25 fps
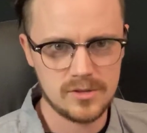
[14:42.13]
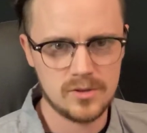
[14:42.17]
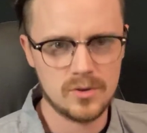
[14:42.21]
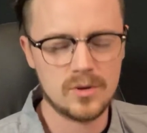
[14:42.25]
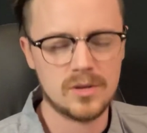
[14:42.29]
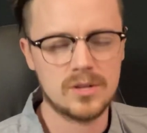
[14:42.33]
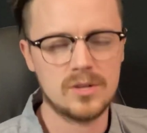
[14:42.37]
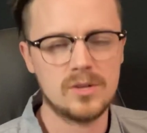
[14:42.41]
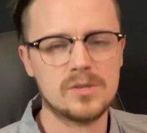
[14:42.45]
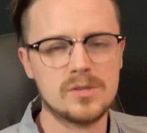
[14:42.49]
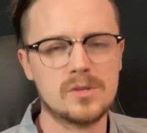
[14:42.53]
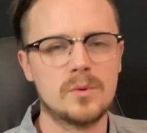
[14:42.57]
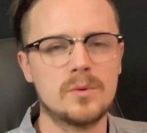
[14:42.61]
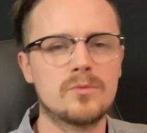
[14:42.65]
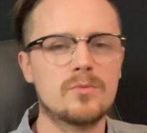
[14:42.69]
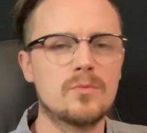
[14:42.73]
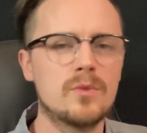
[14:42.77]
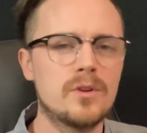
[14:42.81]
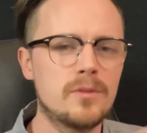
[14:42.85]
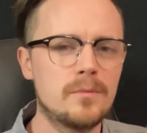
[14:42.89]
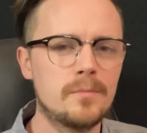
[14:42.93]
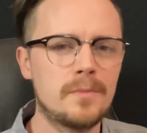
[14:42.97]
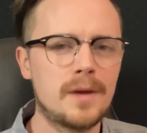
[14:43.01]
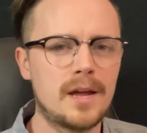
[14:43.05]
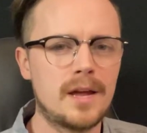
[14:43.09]
You could use it with
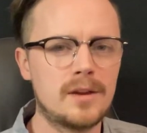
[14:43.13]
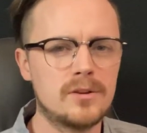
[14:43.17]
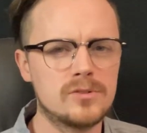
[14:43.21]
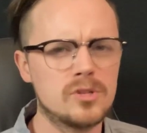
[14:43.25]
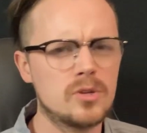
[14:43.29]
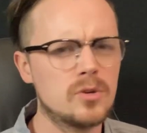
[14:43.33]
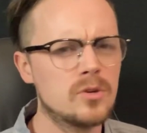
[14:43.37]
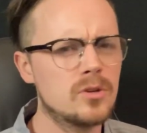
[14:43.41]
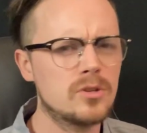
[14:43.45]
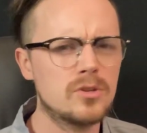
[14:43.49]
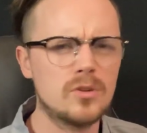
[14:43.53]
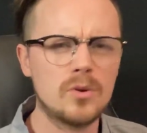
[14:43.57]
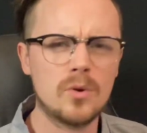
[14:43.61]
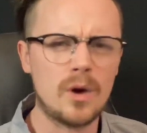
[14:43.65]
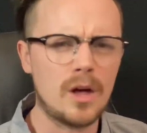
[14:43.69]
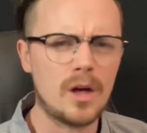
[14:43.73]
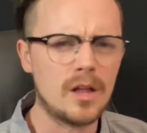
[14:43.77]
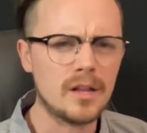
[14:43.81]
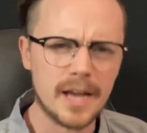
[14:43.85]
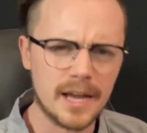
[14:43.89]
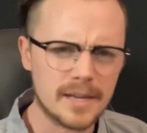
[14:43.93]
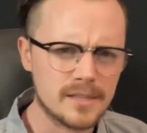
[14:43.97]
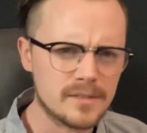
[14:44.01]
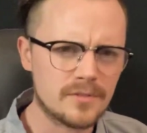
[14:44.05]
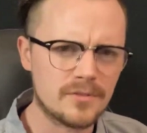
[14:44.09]
rhythm patterns. You can do all
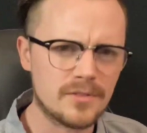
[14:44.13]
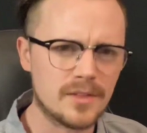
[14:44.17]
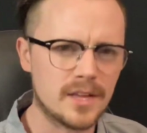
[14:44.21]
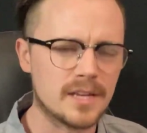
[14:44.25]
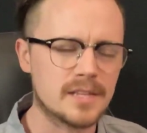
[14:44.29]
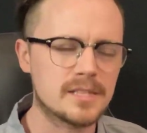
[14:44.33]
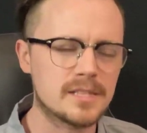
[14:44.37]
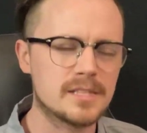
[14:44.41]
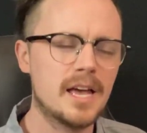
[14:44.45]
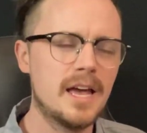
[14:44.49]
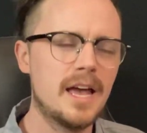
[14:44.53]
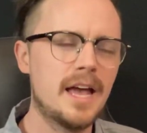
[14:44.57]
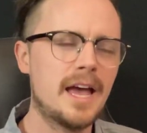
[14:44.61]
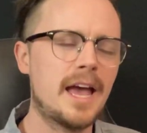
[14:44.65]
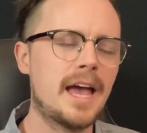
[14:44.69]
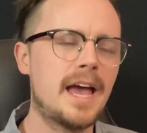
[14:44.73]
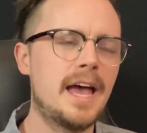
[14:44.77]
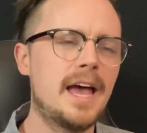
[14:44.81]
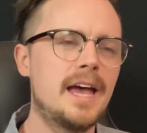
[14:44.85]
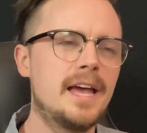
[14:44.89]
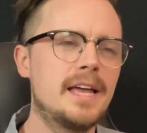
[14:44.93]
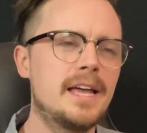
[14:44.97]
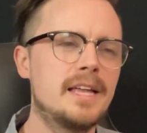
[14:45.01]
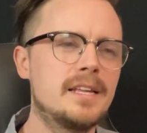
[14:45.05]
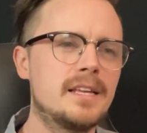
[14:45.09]
kinds of things.
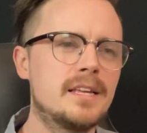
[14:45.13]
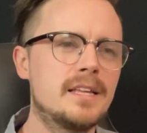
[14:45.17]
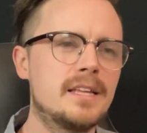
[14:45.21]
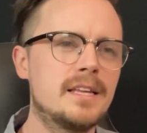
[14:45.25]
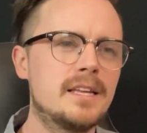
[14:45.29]
And